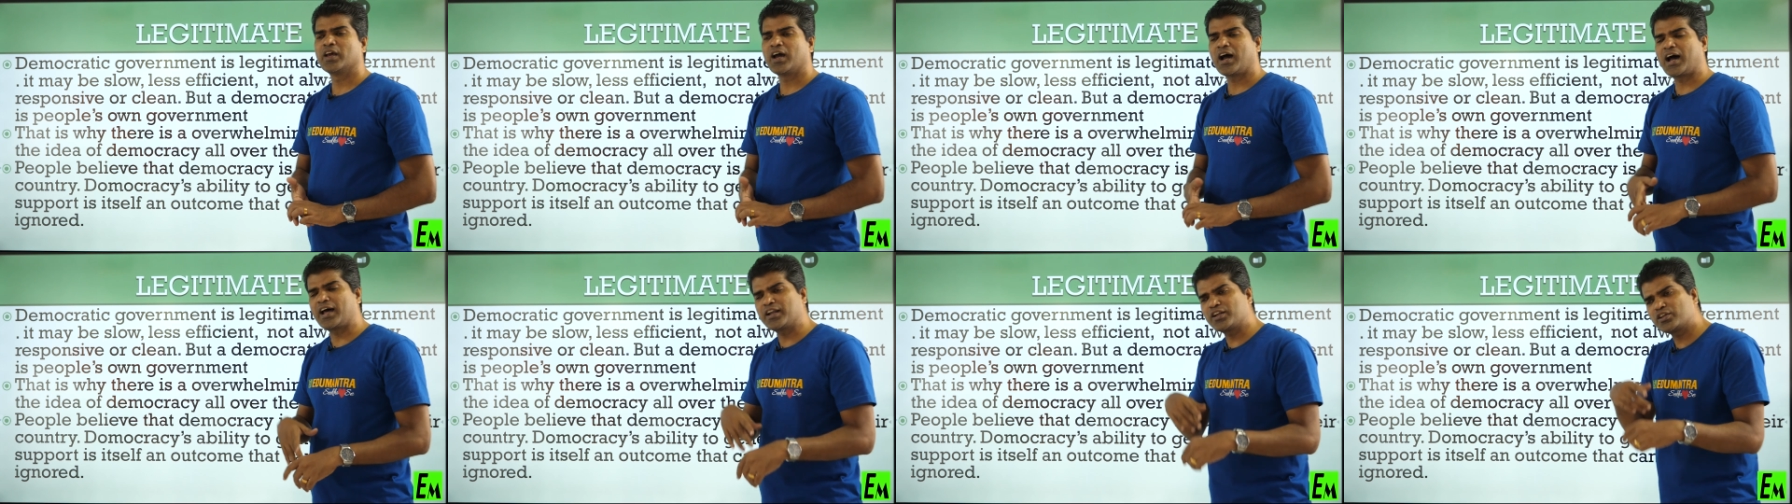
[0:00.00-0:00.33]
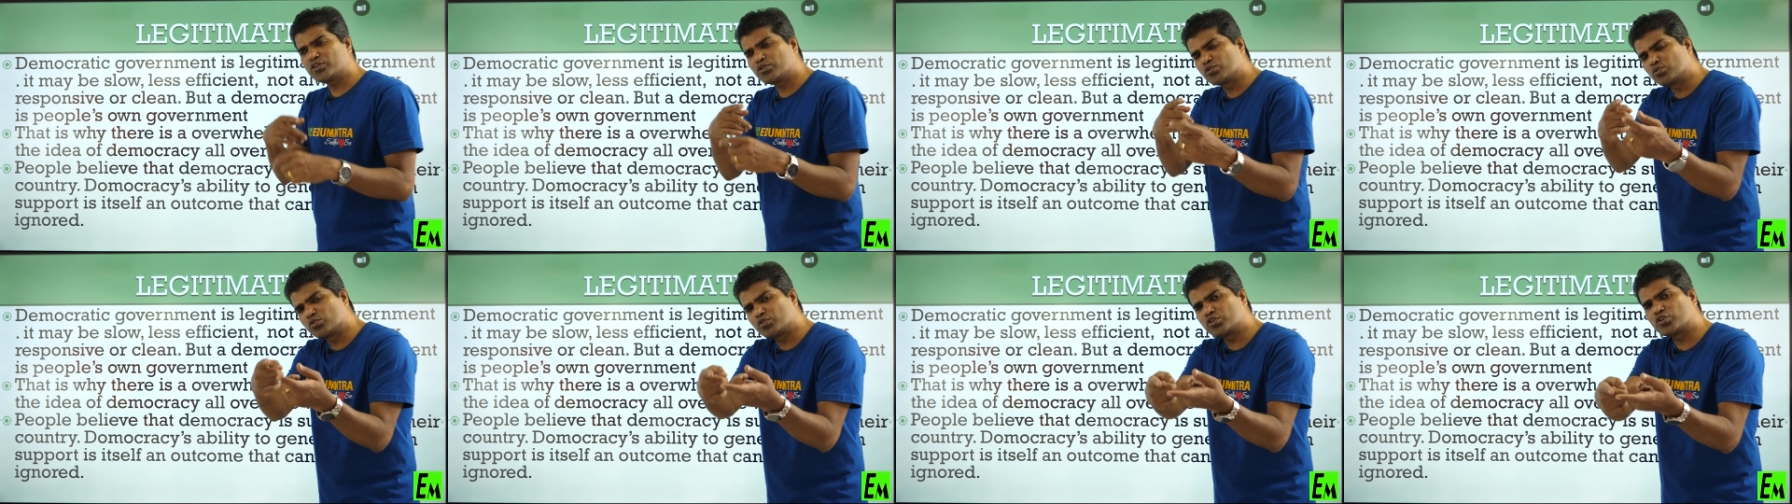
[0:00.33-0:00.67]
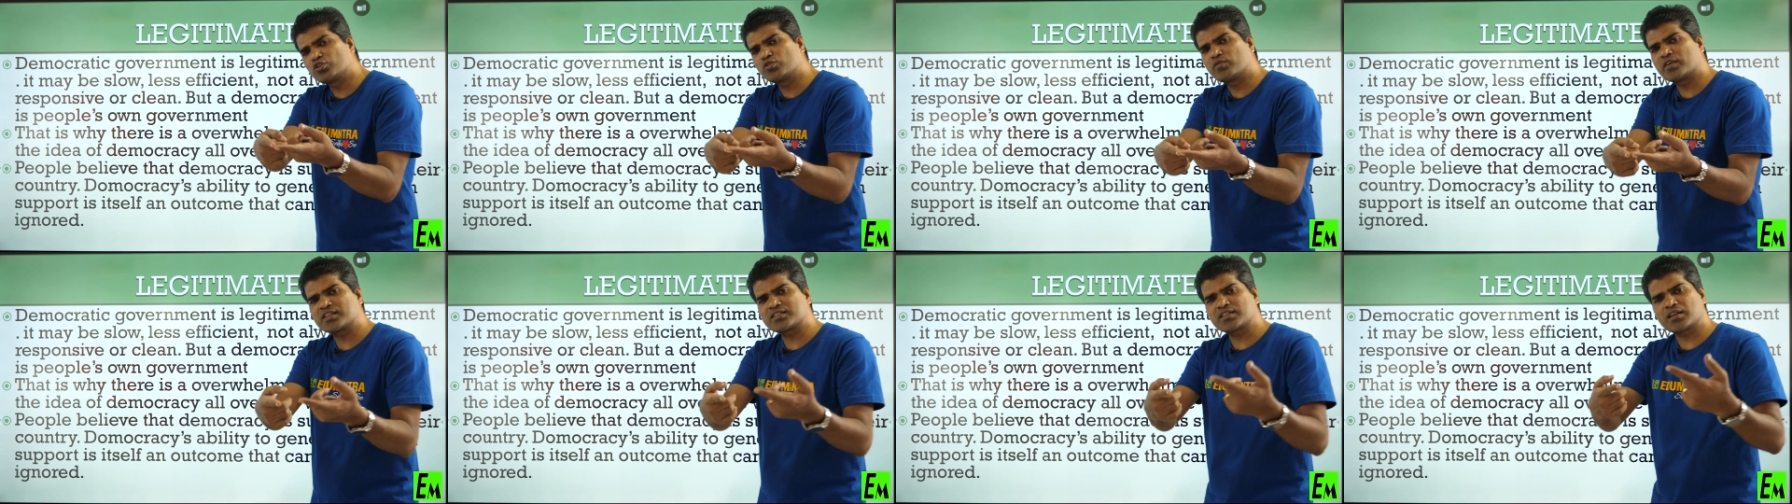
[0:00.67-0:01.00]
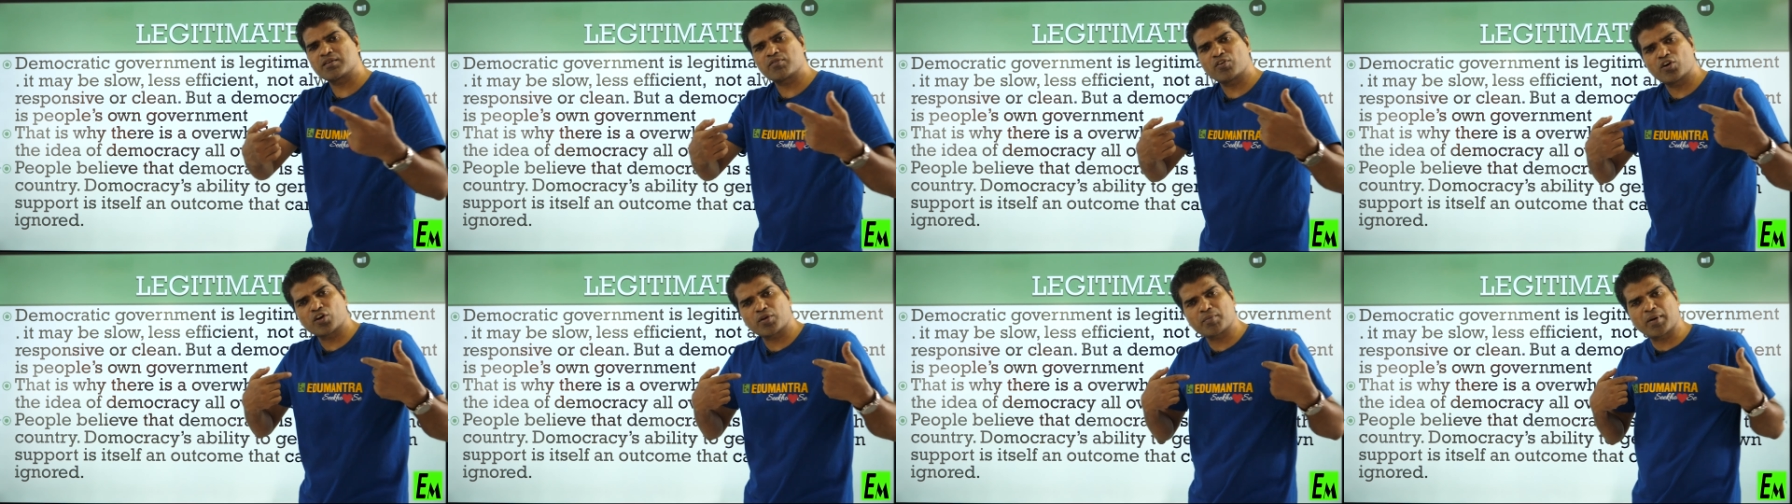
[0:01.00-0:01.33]
And you
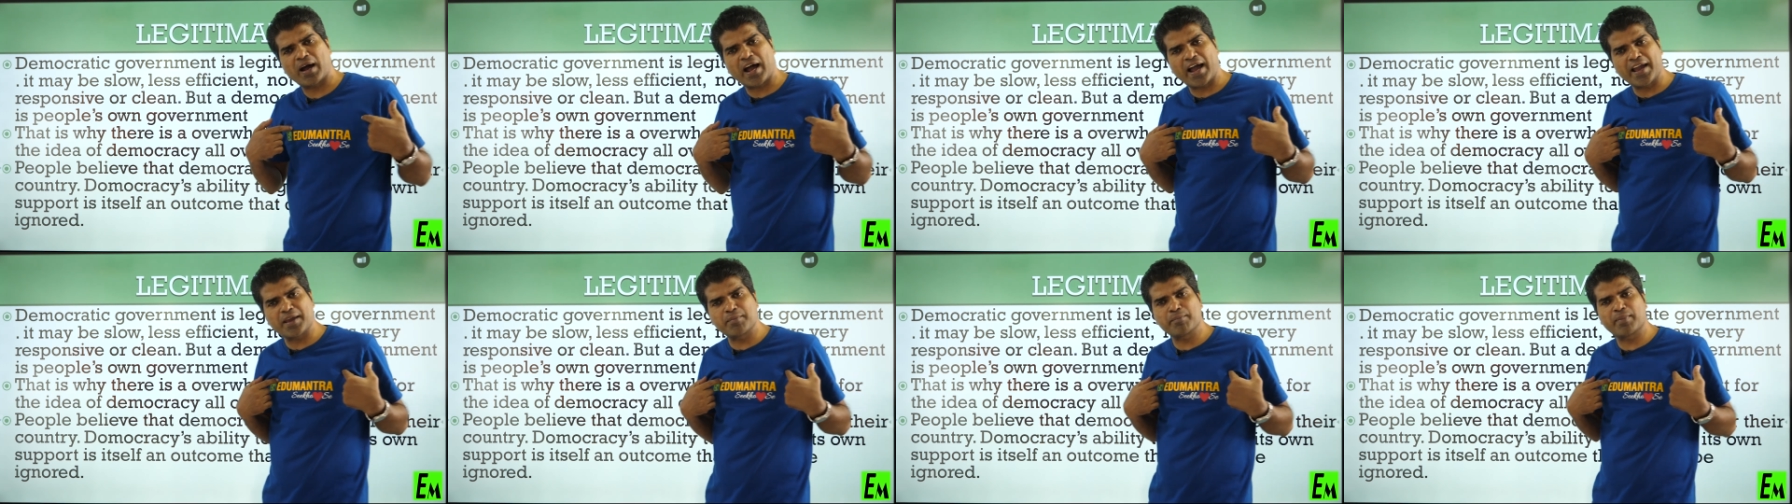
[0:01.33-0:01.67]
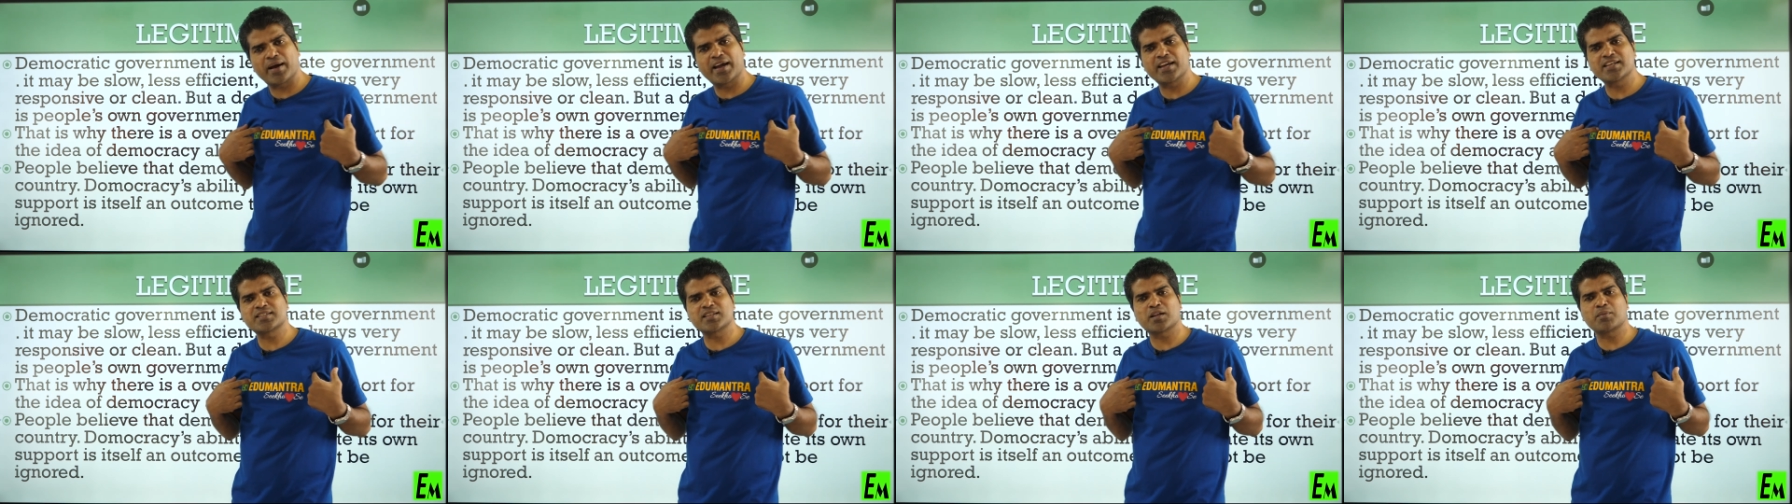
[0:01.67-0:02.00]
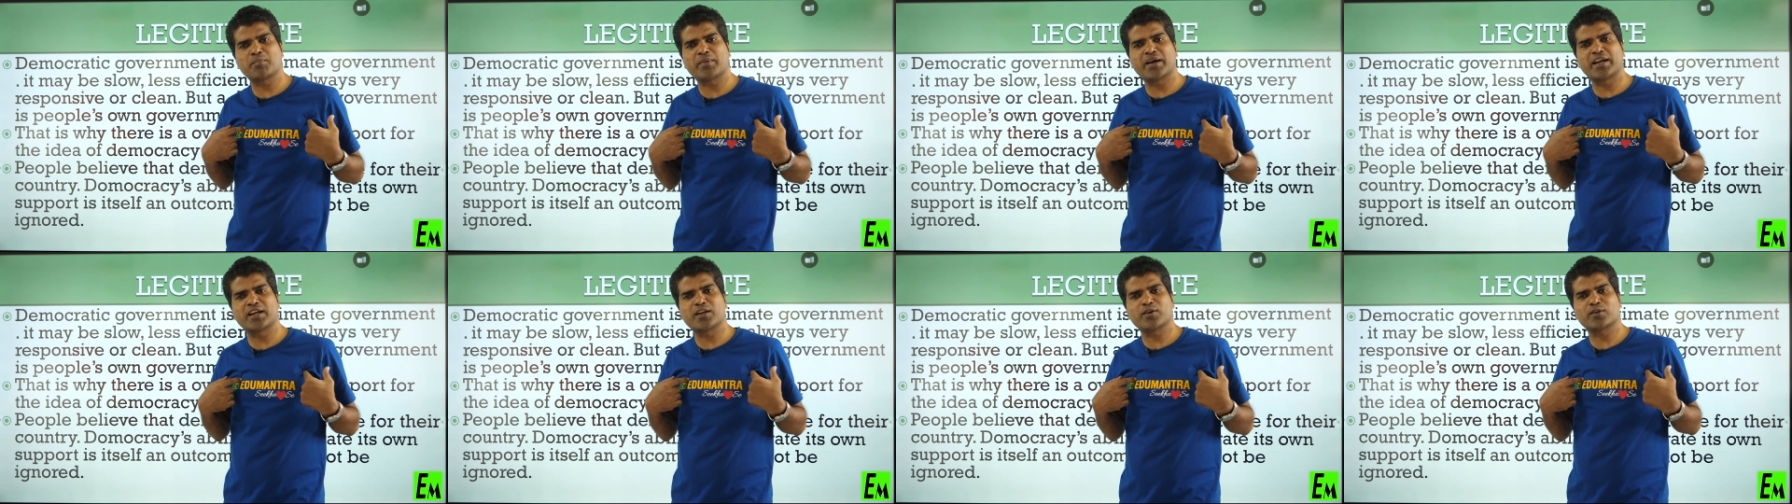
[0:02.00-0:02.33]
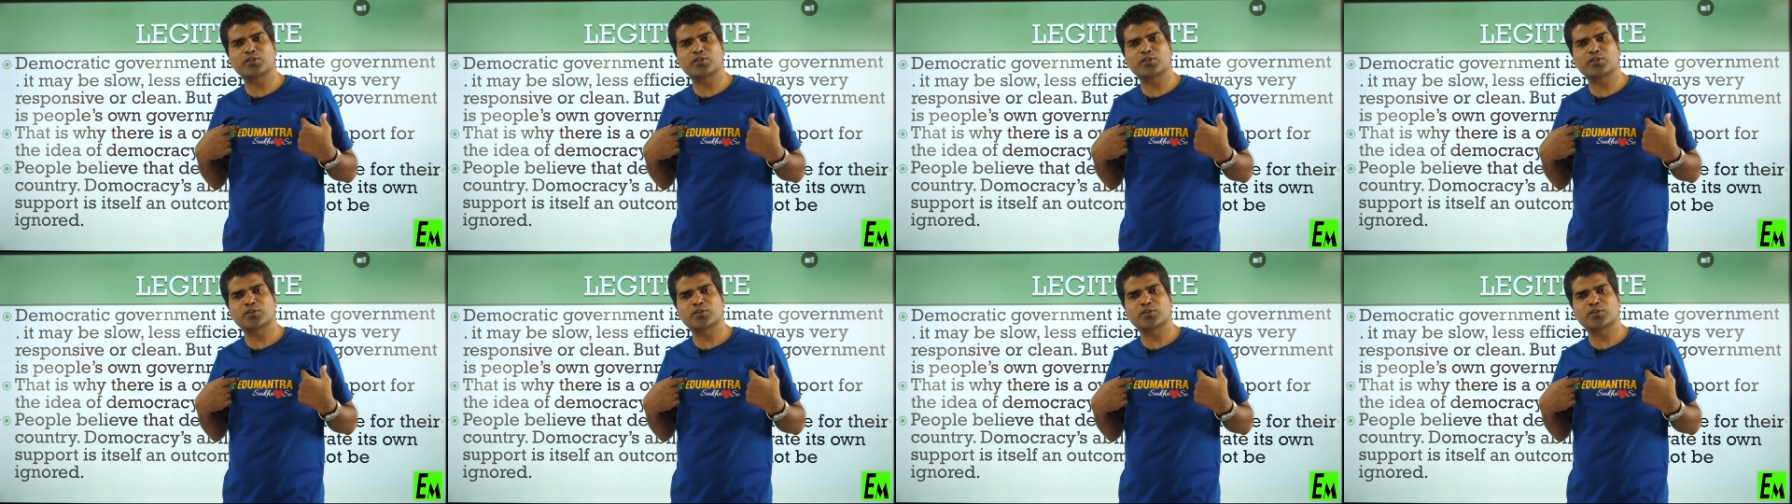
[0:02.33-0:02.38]
yourself or I myself might